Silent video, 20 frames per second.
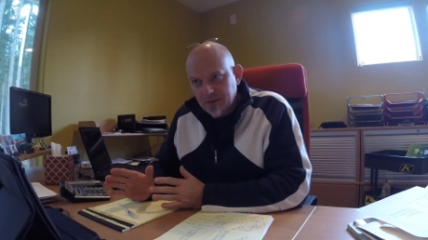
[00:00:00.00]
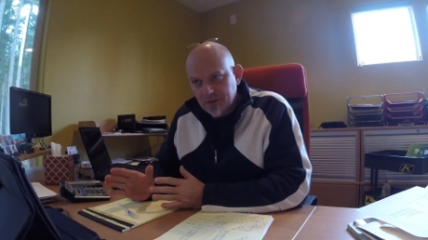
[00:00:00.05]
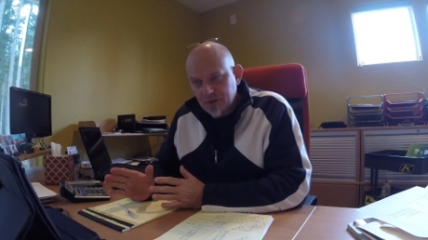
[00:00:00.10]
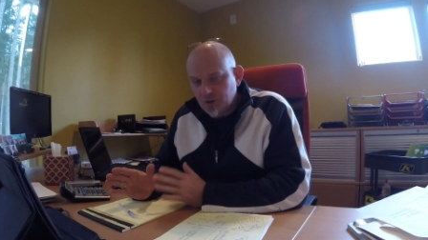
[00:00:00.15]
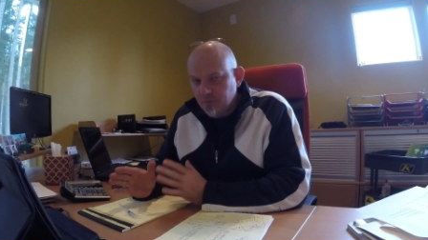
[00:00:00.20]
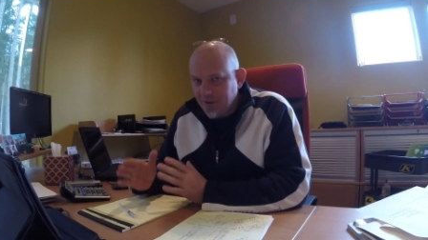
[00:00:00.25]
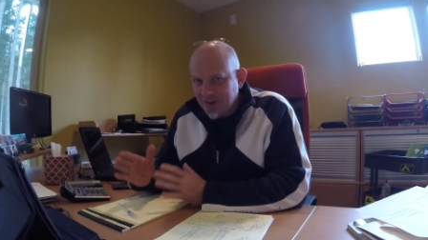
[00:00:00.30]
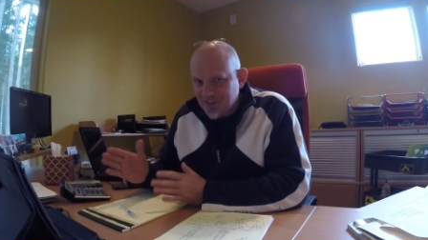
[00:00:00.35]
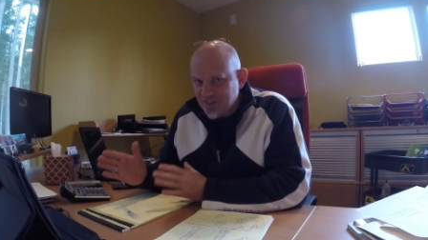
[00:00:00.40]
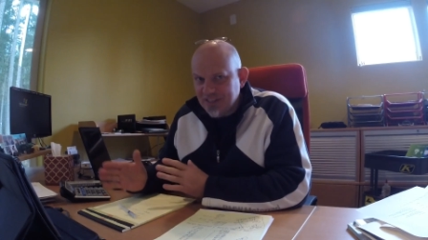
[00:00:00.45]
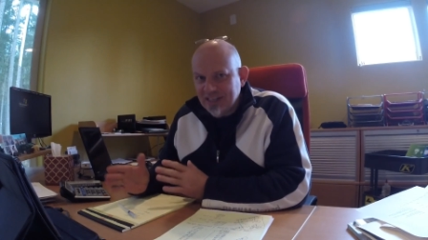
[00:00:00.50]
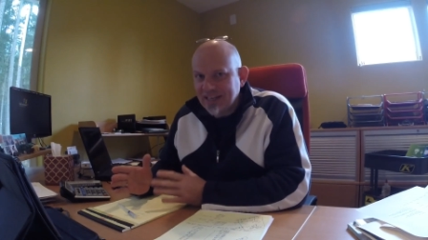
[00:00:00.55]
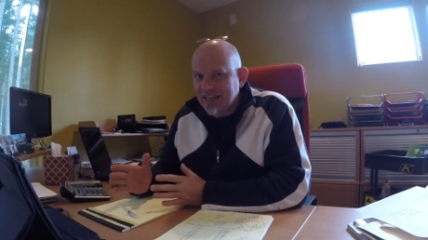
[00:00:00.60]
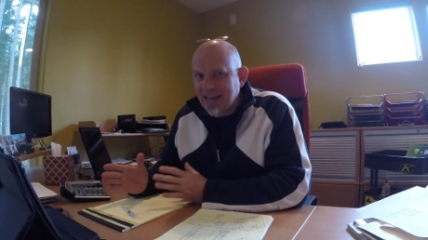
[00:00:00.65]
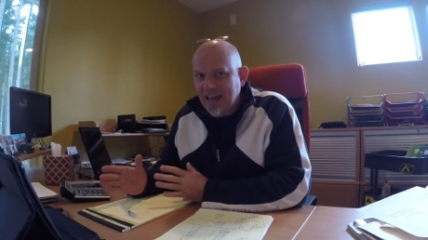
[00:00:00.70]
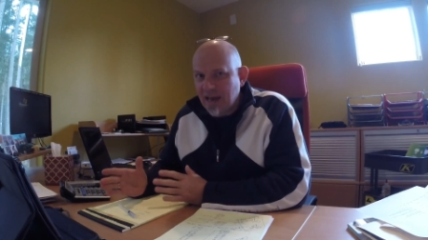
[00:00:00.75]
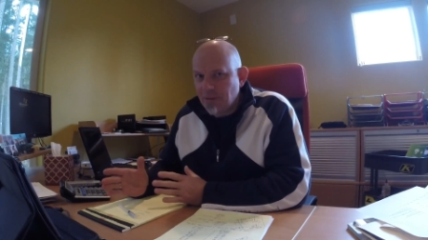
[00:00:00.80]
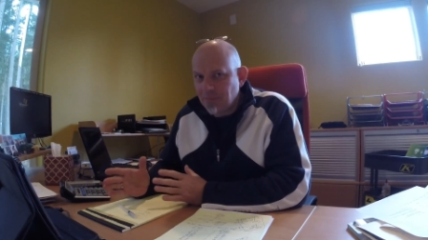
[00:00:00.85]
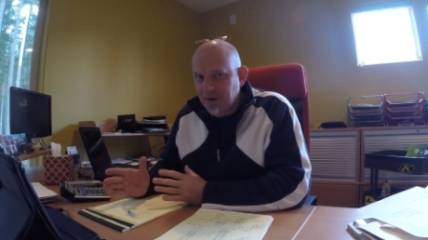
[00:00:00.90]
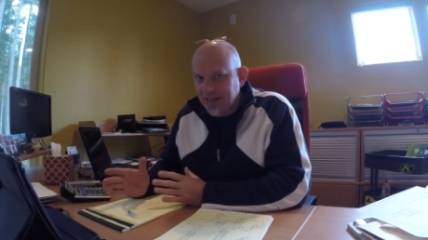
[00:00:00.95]
So you're basically
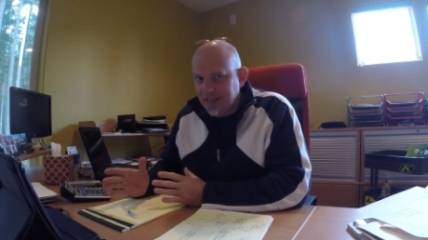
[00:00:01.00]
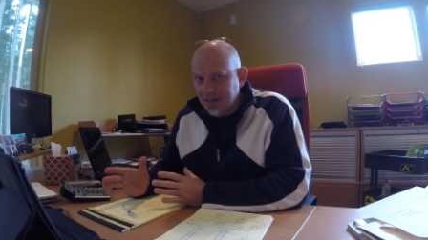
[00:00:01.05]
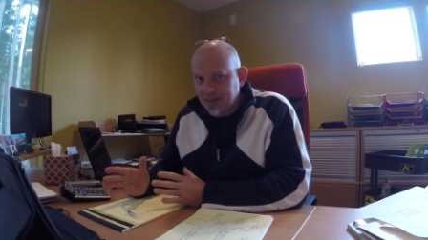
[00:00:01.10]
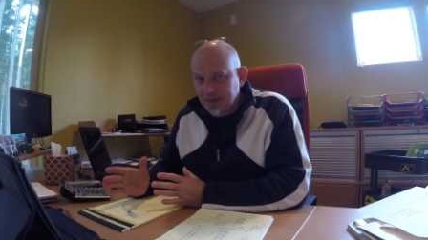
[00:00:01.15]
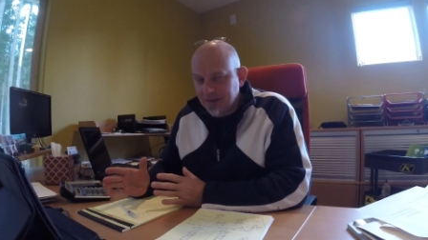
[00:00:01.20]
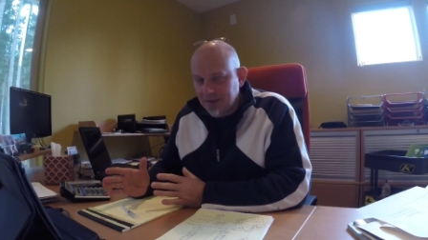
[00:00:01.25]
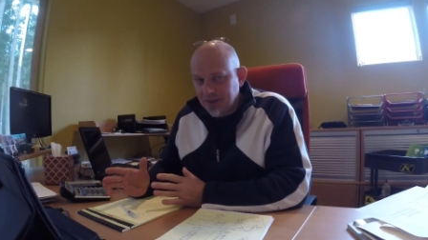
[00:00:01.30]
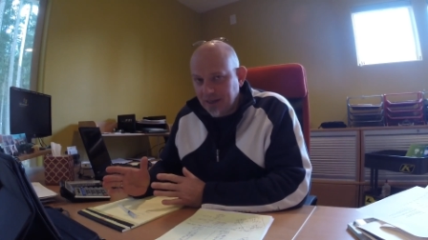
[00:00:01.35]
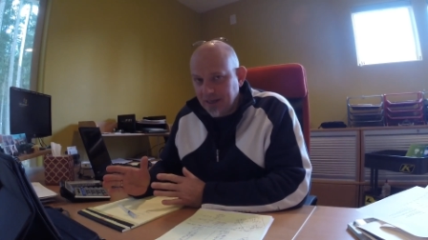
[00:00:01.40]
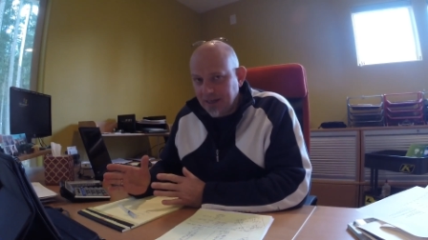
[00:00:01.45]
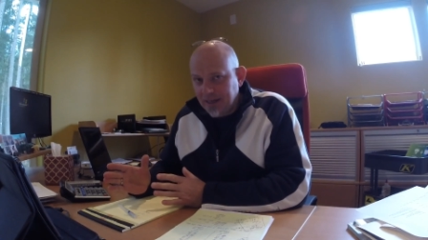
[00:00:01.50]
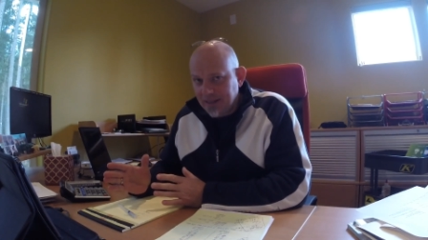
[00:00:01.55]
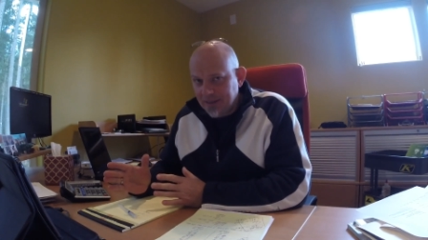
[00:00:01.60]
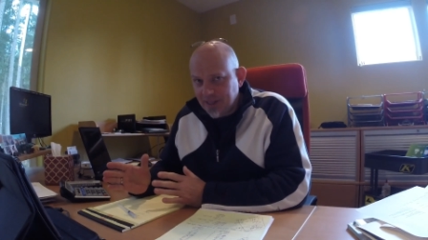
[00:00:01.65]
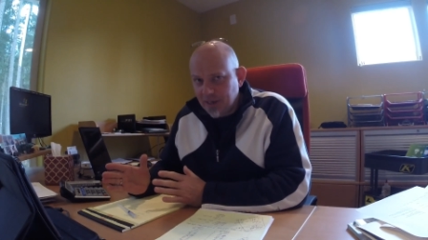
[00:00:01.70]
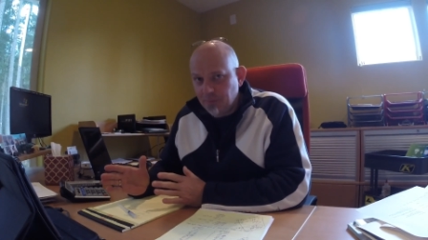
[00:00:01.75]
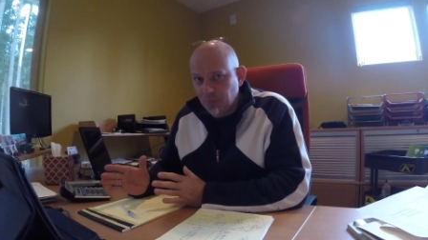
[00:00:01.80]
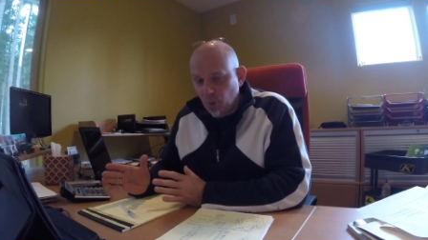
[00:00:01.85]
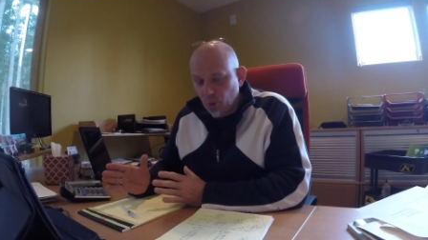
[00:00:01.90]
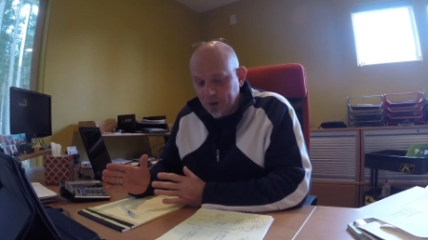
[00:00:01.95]
gambling at
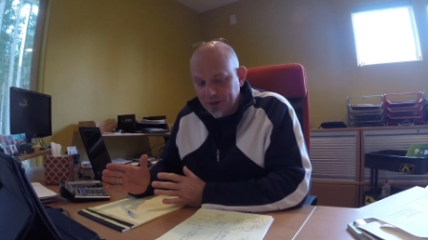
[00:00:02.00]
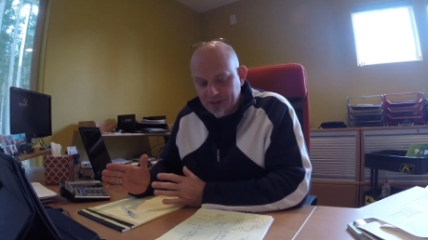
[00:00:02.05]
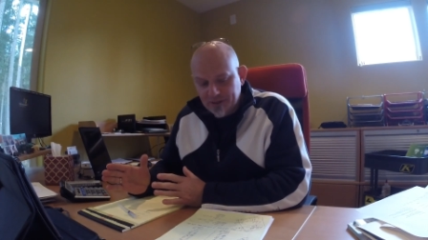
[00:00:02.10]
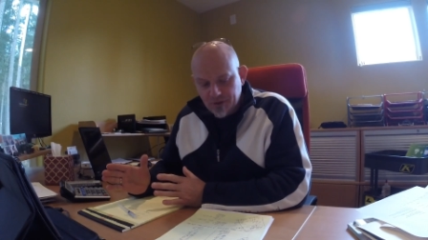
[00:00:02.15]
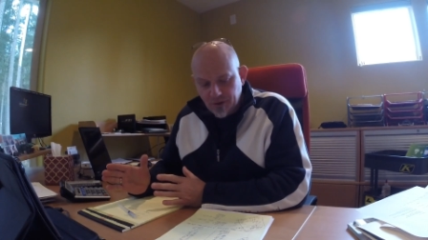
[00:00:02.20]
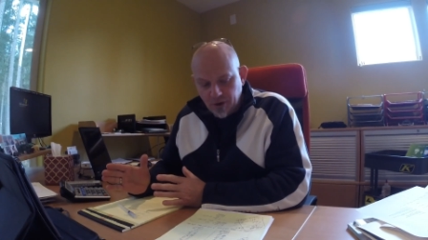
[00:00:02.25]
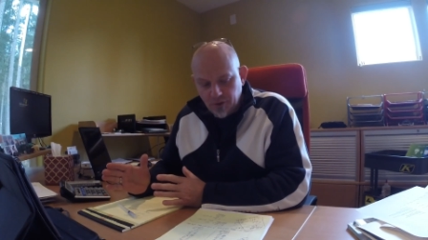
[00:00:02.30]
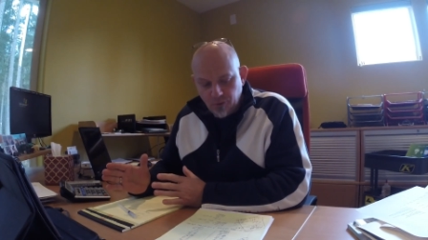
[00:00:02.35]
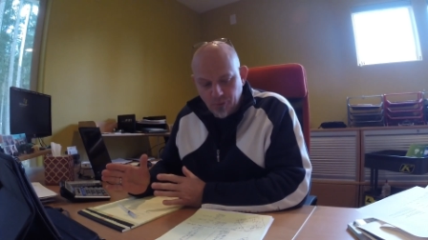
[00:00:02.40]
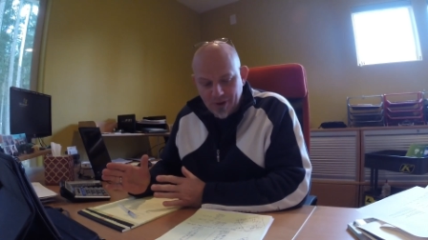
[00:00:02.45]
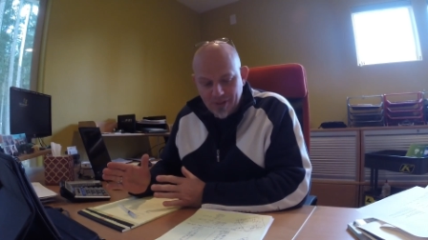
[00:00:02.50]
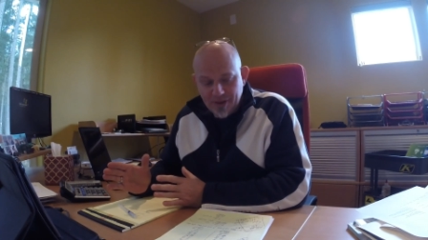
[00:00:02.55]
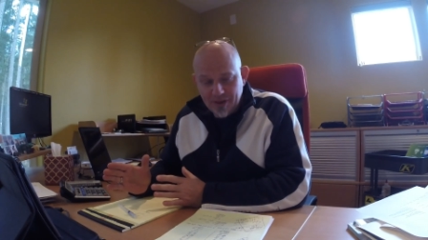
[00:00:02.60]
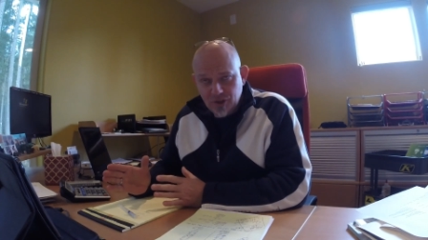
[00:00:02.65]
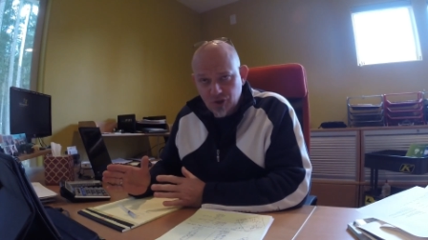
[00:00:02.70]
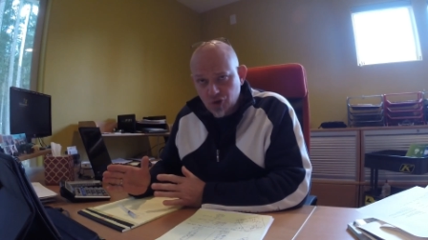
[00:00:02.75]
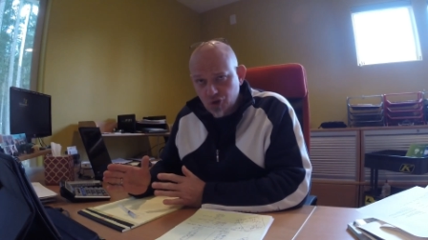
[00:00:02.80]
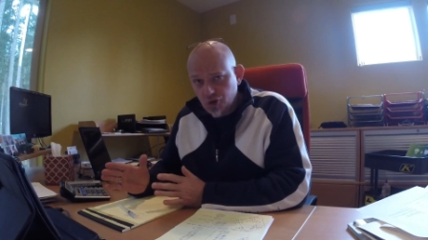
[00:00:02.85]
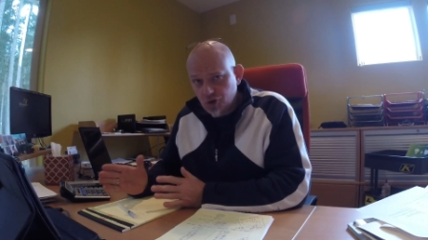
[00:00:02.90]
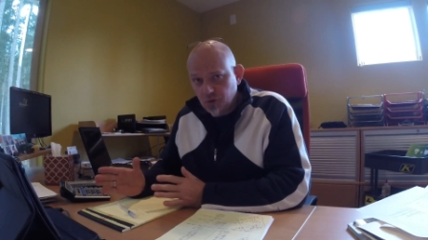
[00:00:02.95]
that point on whether
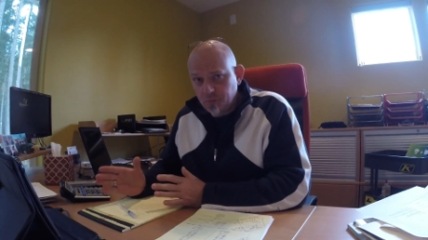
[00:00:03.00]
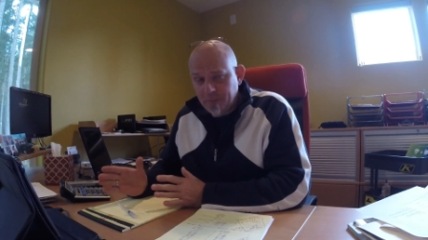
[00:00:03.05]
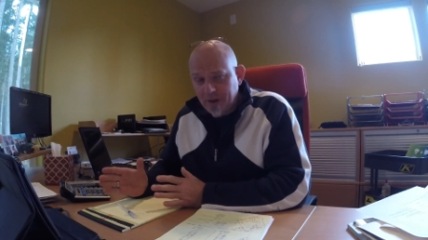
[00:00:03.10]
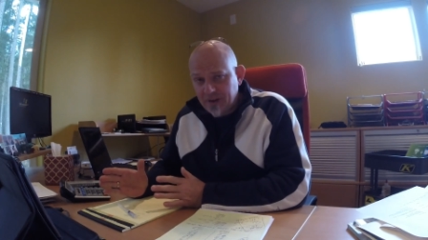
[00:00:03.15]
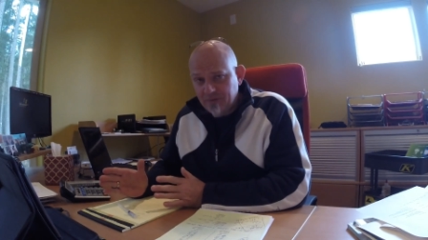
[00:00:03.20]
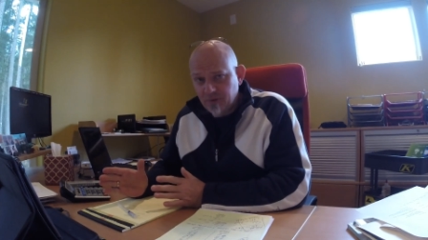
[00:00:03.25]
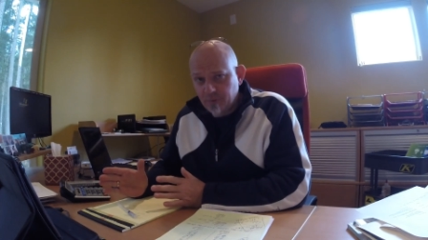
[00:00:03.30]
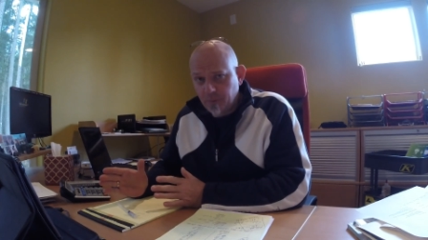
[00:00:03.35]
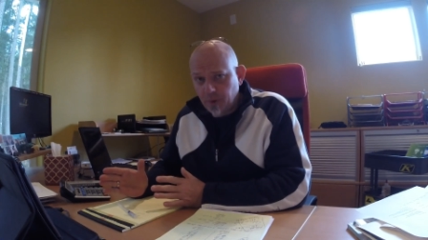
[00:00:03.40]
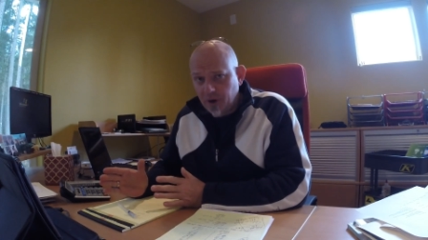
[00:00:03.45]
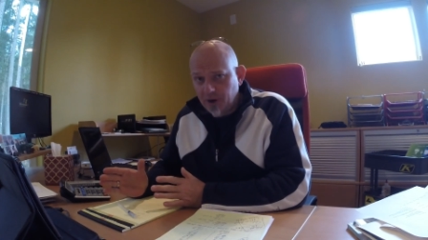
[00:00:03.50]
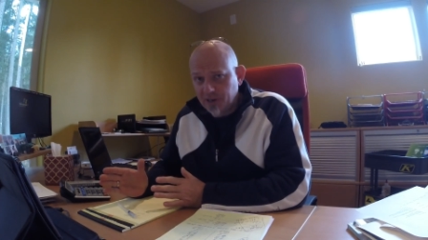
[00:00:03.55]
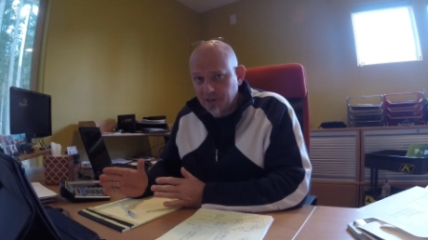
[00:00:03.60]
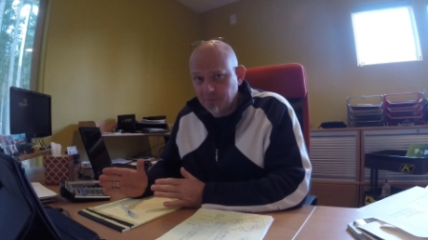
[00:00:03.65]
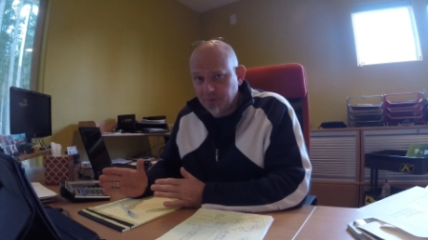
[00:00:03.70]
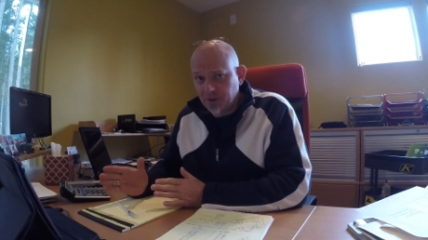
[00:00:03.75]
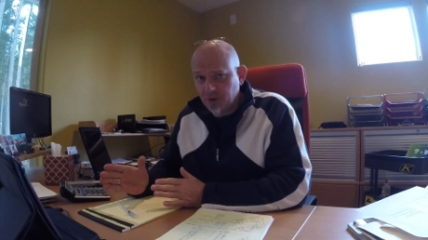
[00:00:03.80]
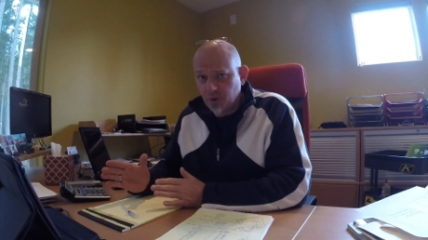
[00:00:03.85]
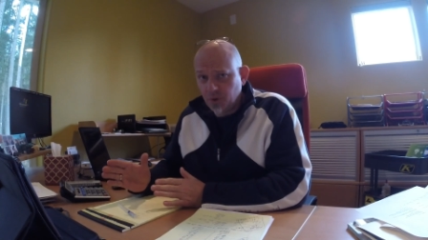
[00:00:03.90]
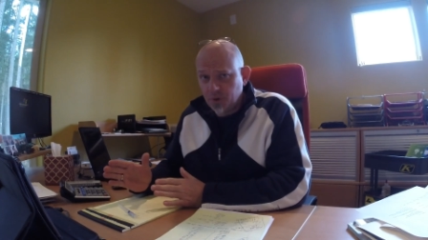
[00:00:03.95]
you should pay for
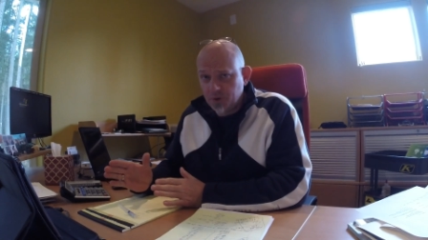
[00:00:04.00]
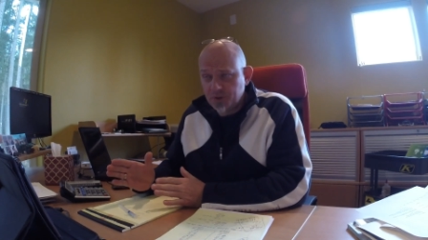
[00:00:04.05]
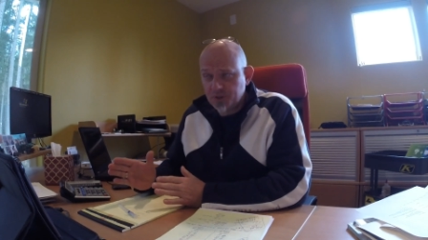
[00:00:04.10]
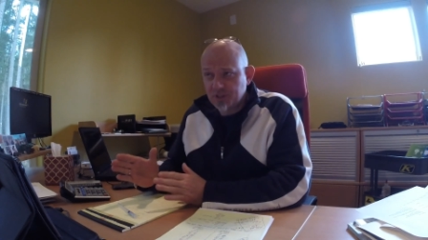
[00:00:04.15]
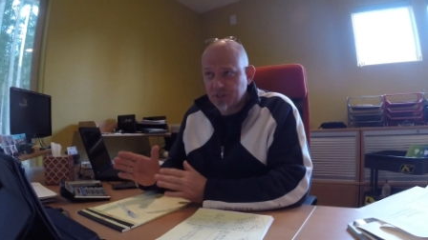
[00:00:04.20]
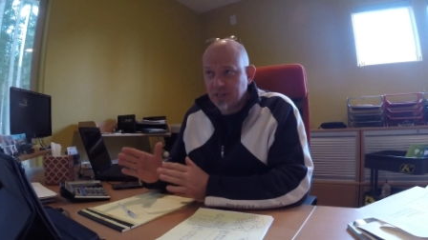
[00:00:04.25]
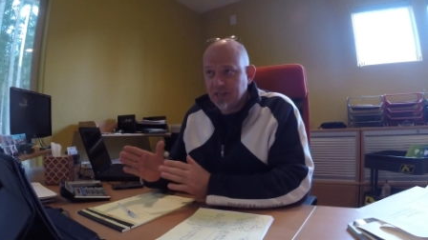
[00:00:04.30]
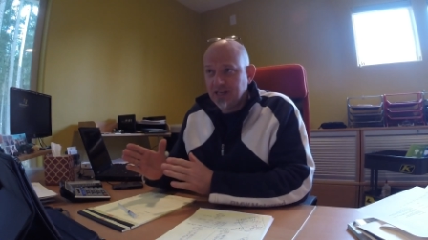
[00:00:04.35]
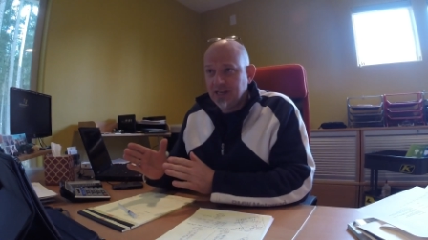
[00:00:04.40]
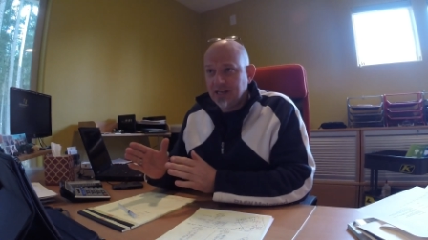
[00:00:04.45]
parking, because